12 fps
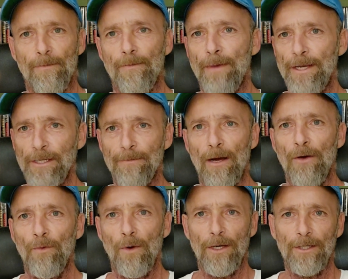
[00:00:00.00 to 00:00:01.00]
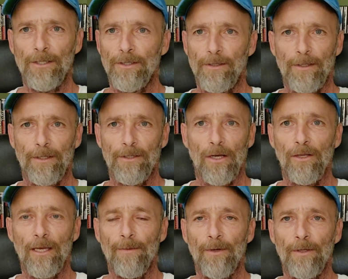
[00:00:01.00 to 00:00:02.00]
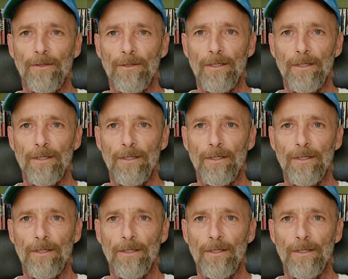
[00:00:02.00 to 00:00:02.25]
magic mouthwash it's all chemicals,